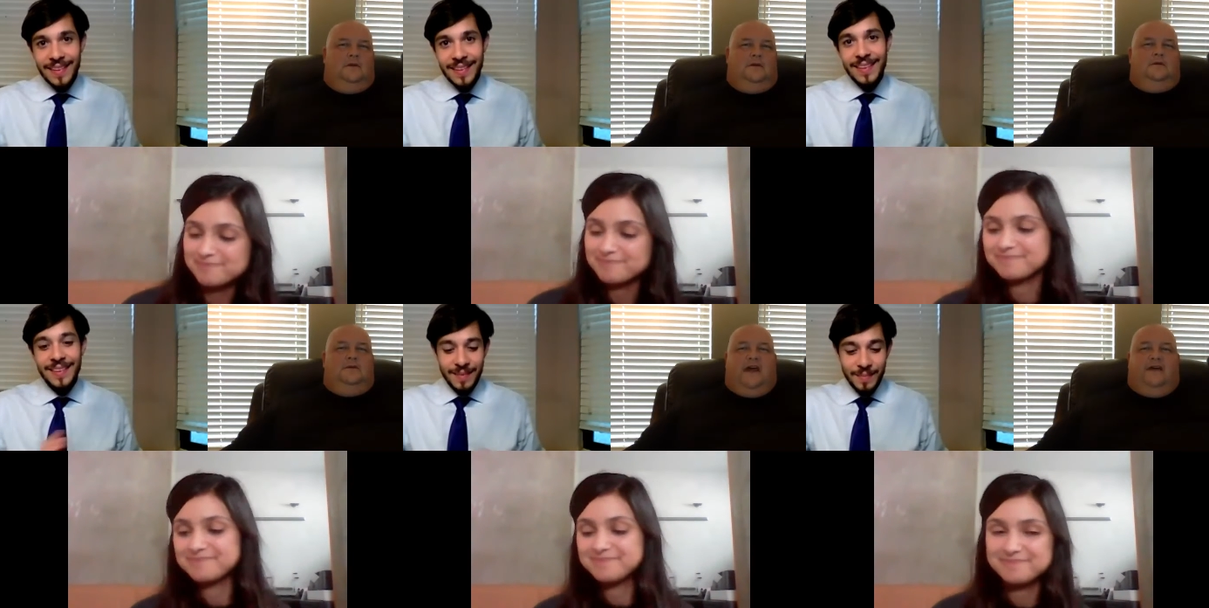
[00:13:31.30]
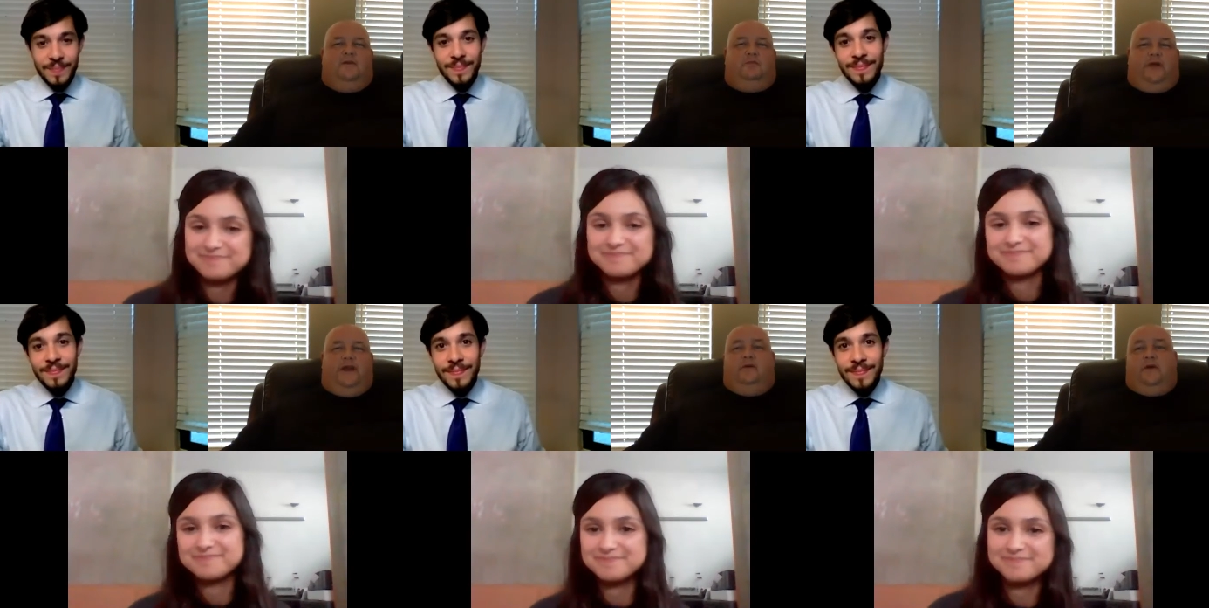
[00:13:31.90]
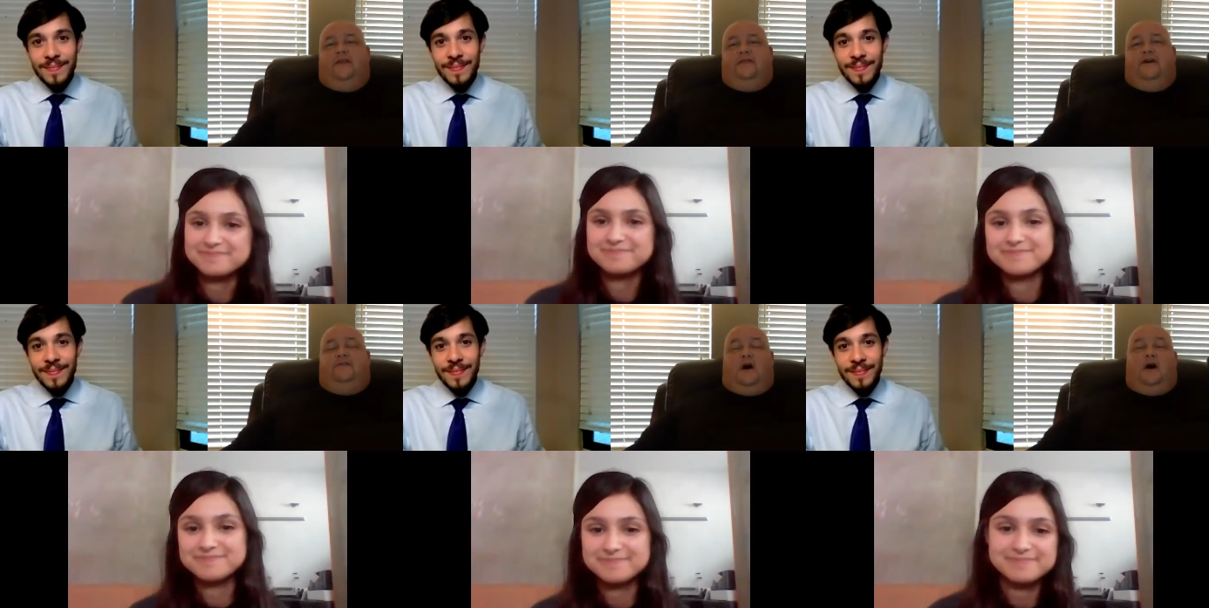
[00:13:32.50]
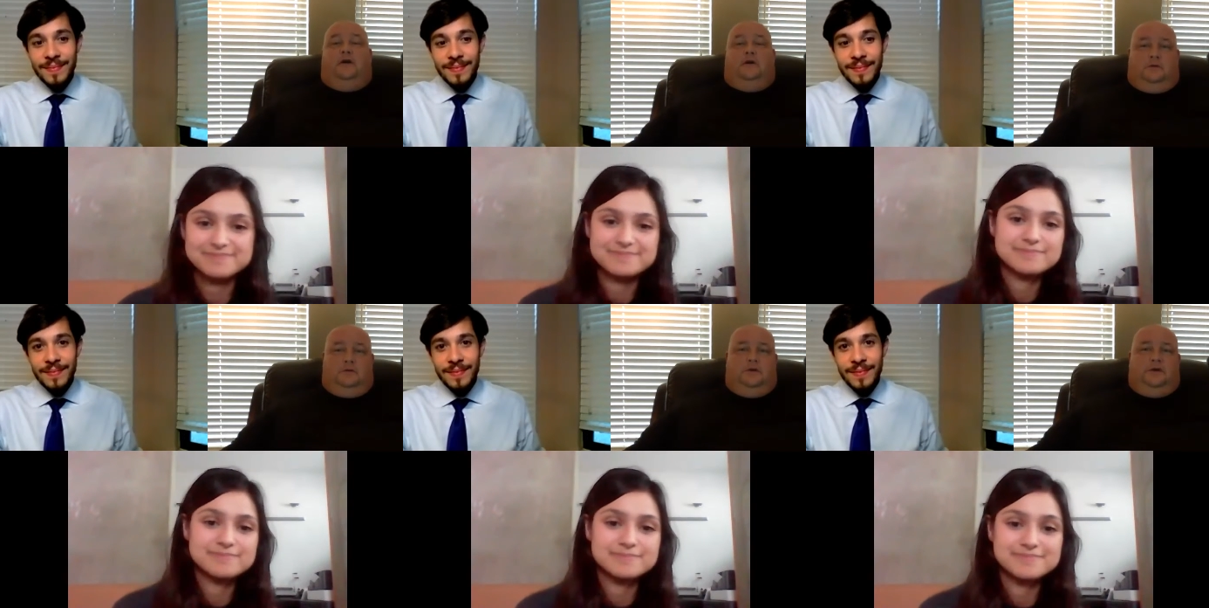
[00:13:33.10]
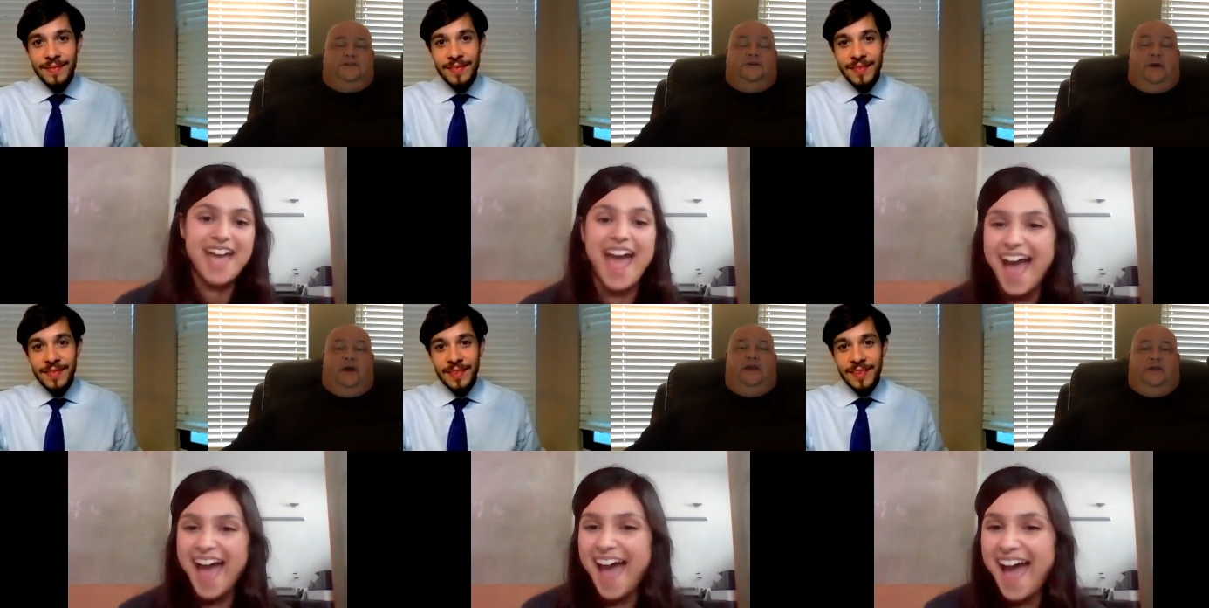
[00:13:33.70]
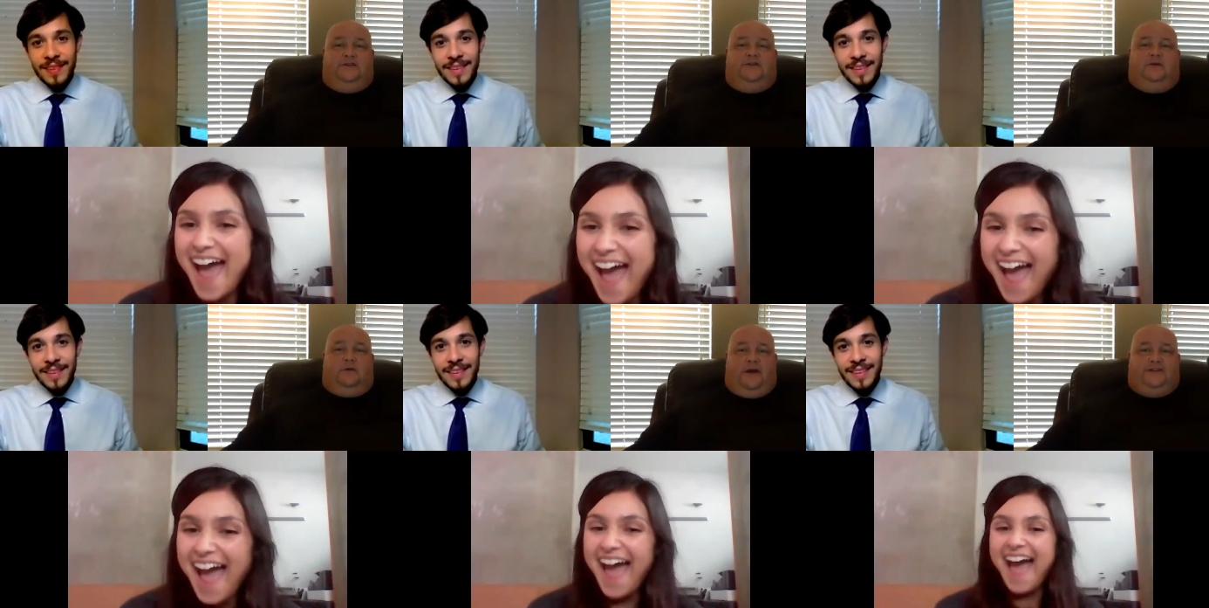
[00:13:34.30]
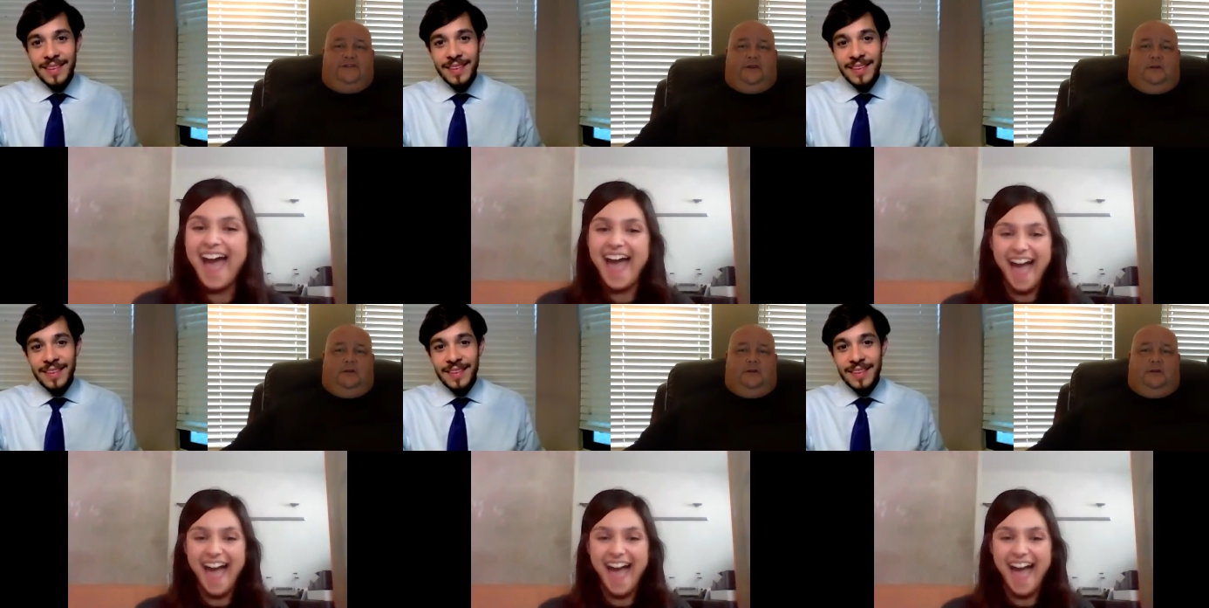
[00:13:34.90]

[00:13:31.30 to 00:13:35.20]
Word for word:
Speaker 1: Never play Grand Theft Auto because it might get you arrested.